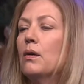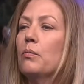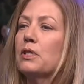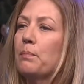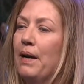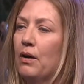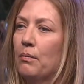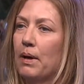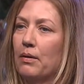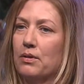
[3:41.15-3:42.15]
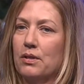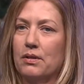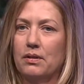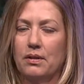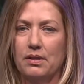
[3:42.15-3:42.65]
was paramount
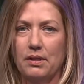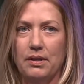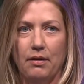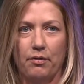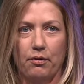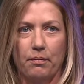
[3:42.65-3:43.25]
to this endeavor.